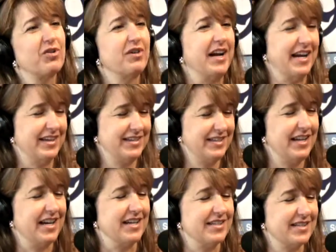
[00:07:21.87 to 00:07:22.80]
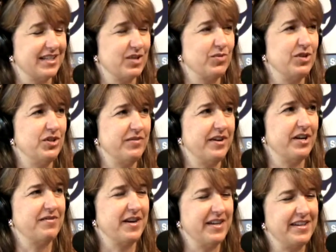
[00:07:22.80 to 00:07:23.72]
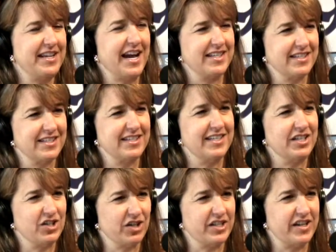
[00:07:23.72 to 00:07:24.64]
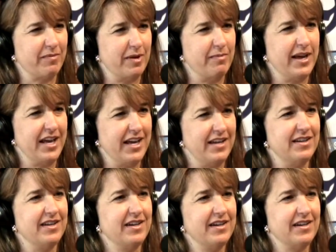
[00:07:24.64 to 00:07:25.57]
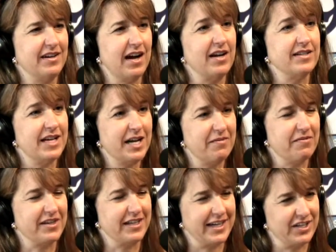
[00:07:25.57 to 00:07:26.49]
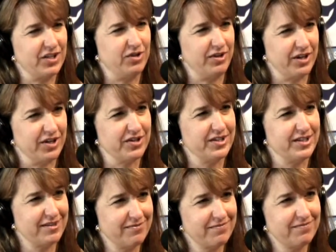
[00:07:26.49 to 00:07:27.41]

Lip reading: Correct, yes, because we do verify that taxes and insurance have been paid on time for the last 2 years.